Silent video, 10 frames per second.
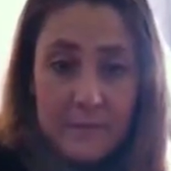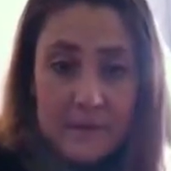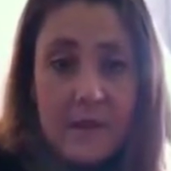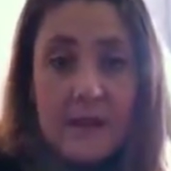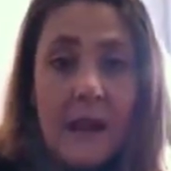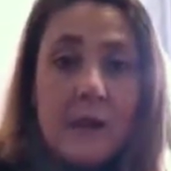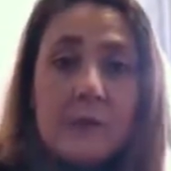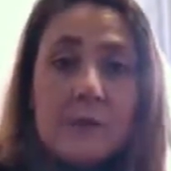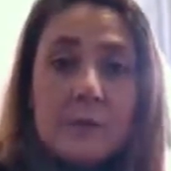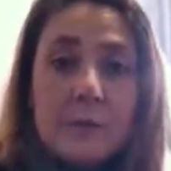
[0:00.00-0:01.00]
thing that I
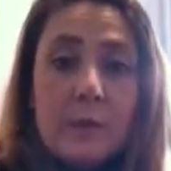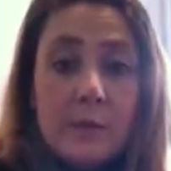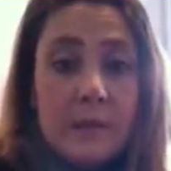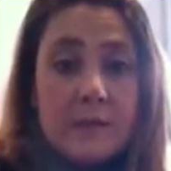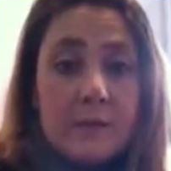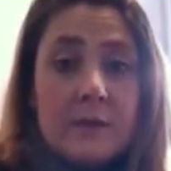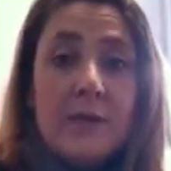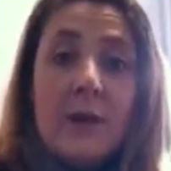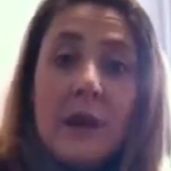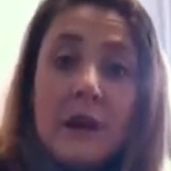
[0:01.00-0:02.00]
use with my students,
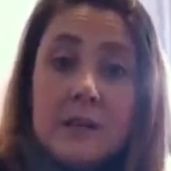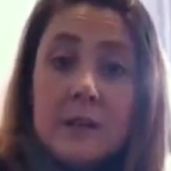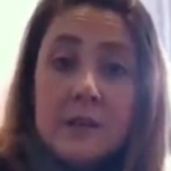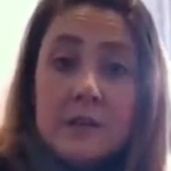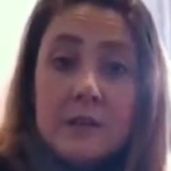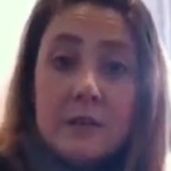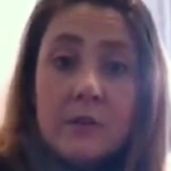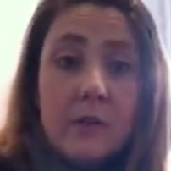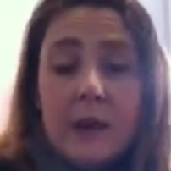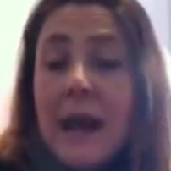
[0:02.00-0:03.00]
if an adult student
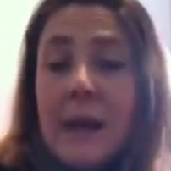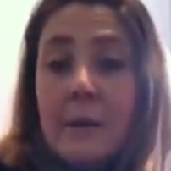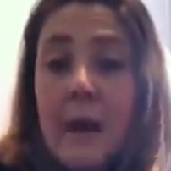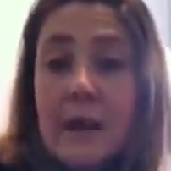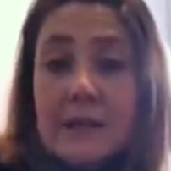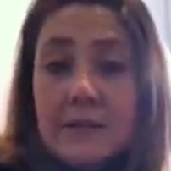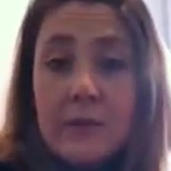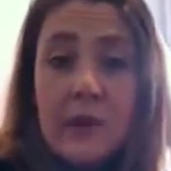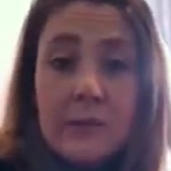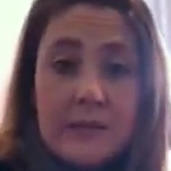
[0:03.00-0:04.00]
or any
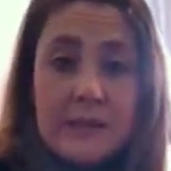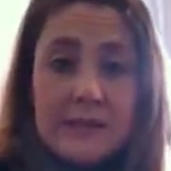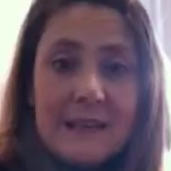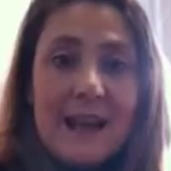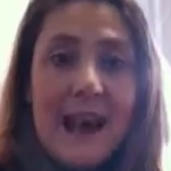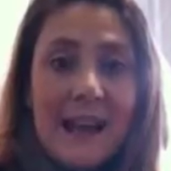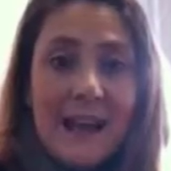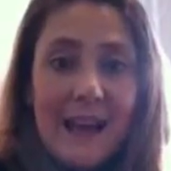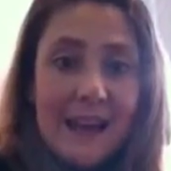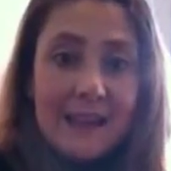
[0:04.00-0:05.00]
student comes in and says, I
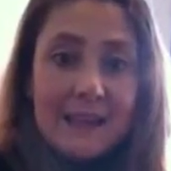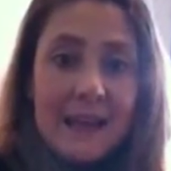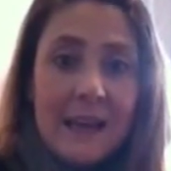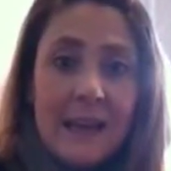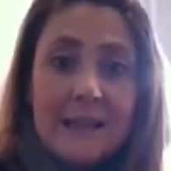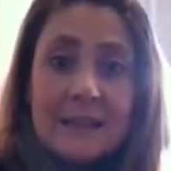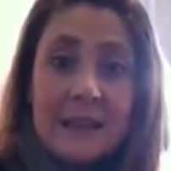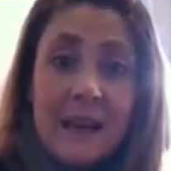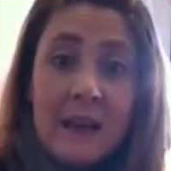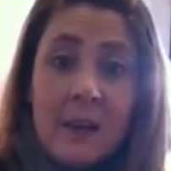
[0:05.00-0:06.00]
can't
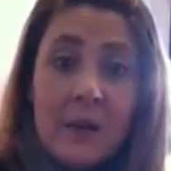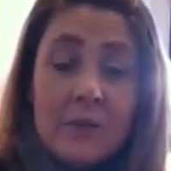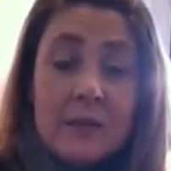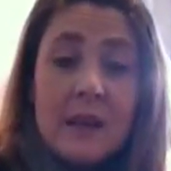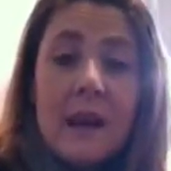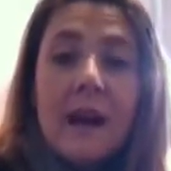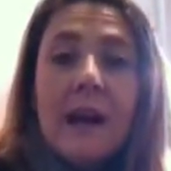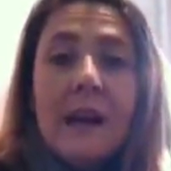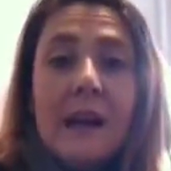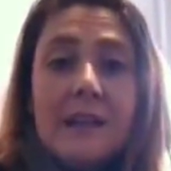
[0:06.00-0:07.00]
sing that note,
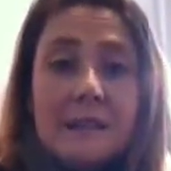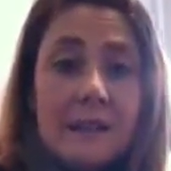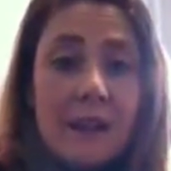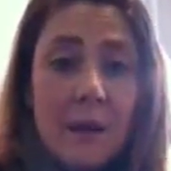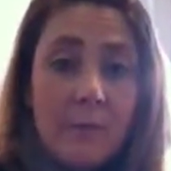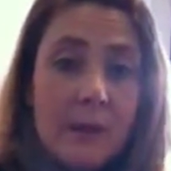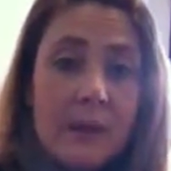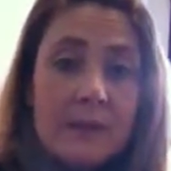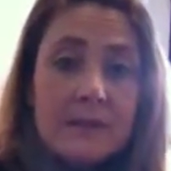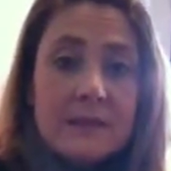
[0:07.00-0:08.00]
I can't sing that
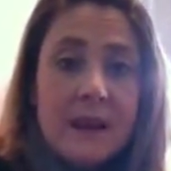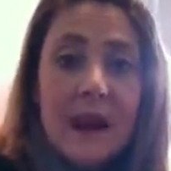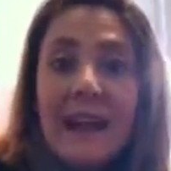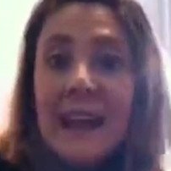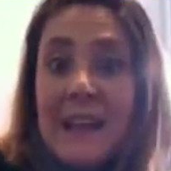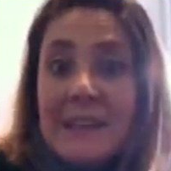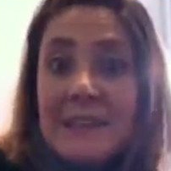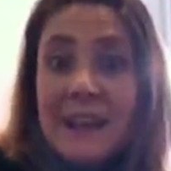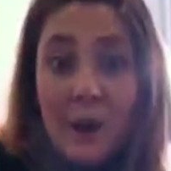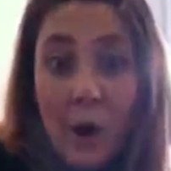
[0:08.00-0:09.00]
piece, I can't
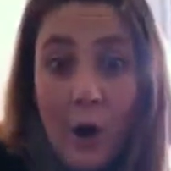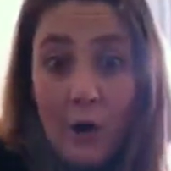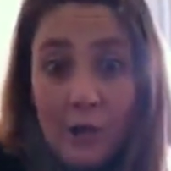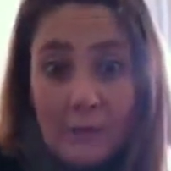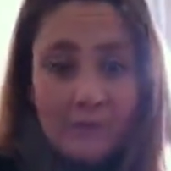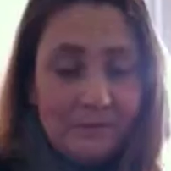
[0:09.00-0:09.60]
sing it all,